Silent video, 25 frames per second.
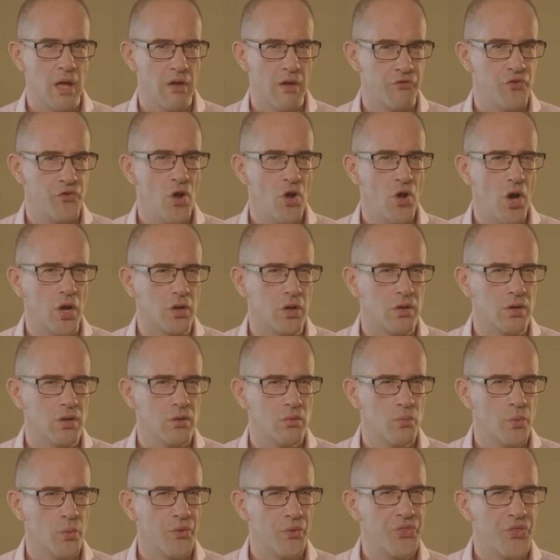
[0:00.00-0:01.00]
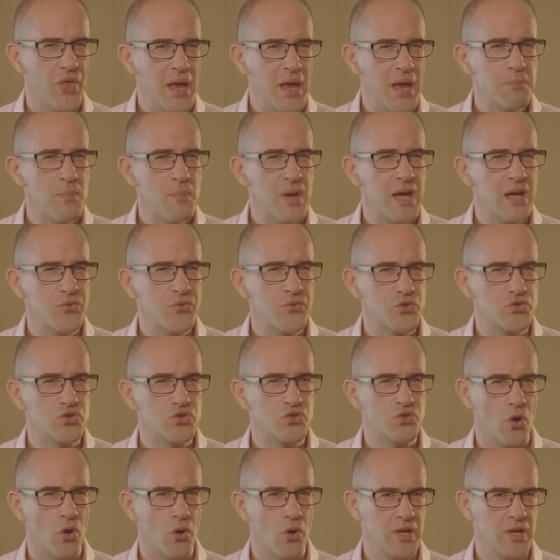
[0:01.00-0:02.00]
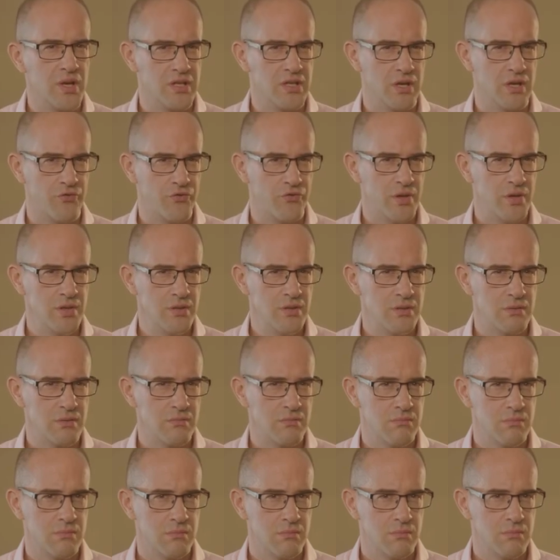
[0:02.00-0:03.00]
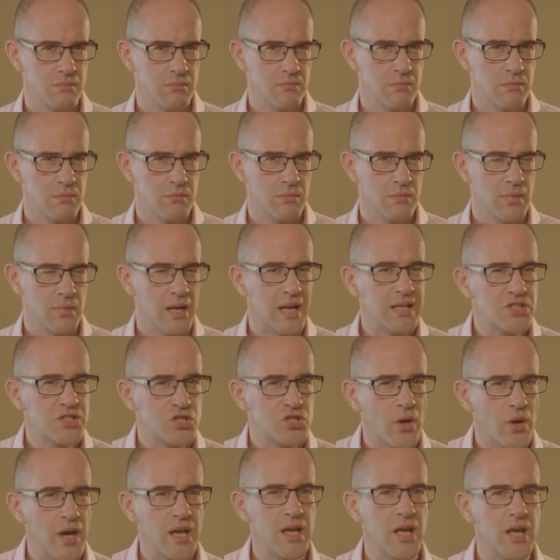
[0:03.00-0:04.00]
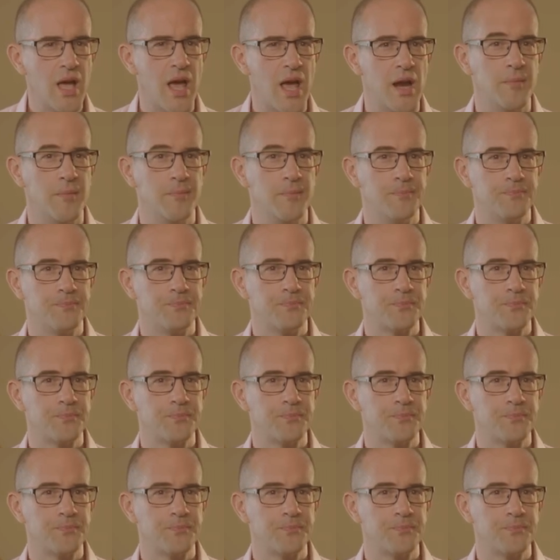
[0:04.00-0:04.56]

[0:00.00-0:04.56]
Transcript: If not, would that make the story different? Let's try again.